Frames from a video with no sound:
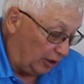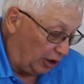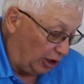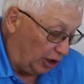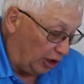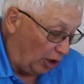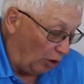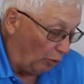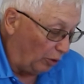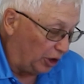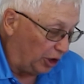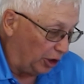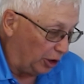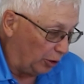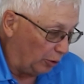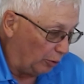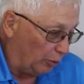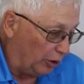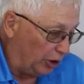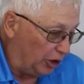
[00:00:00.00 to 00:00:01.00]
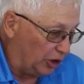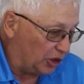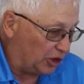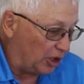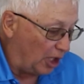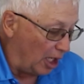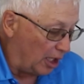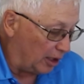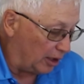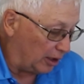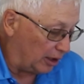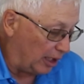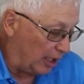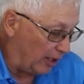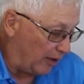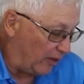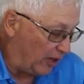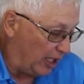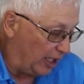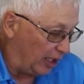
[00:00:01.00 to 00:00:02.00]
you start
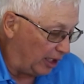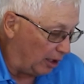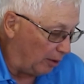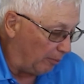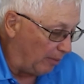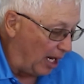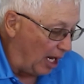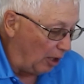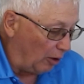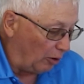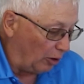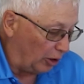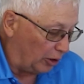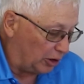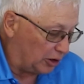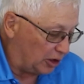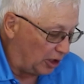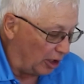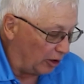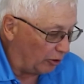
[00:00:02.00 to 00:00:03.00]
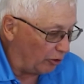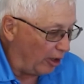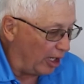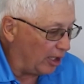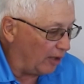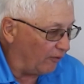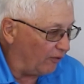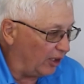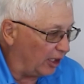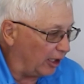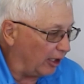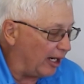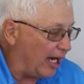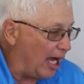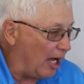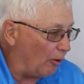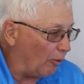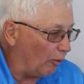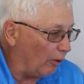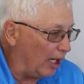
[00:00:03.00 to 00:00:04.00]
thinking about or start trying to figure
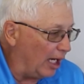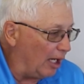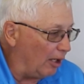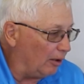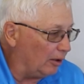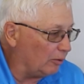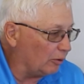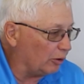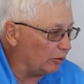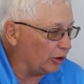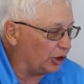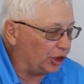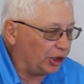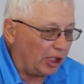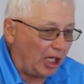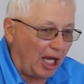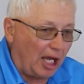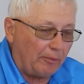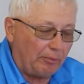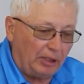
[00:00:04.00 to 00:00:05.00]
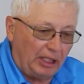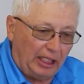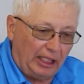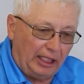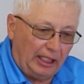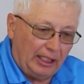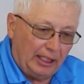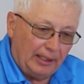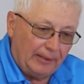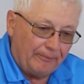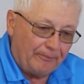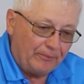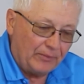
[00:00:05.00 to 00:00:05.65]
out, well, should I be,